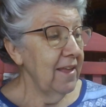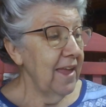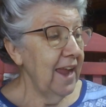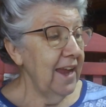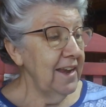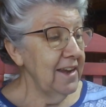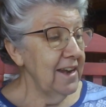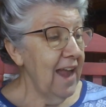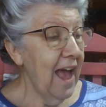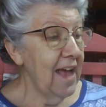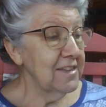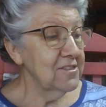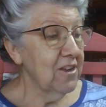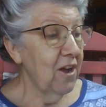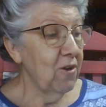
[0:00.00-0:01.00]
eat an
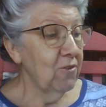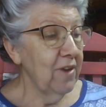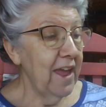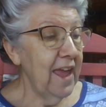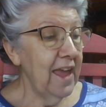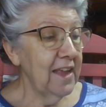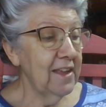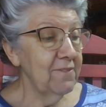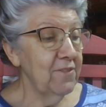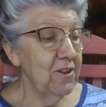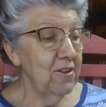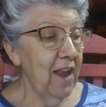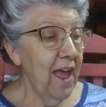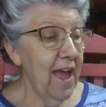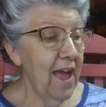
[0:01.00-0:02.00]
ice-cold egg if you
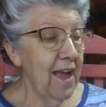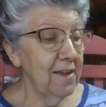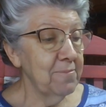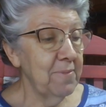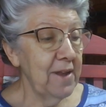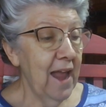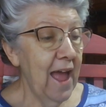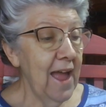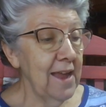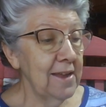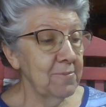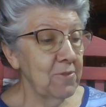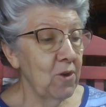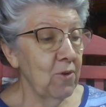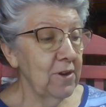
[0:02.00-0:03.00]
like, but I
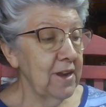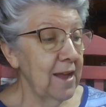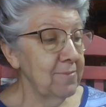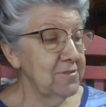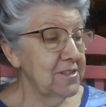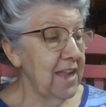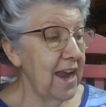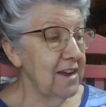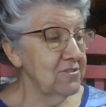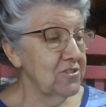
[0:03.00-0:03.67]
am going upstairs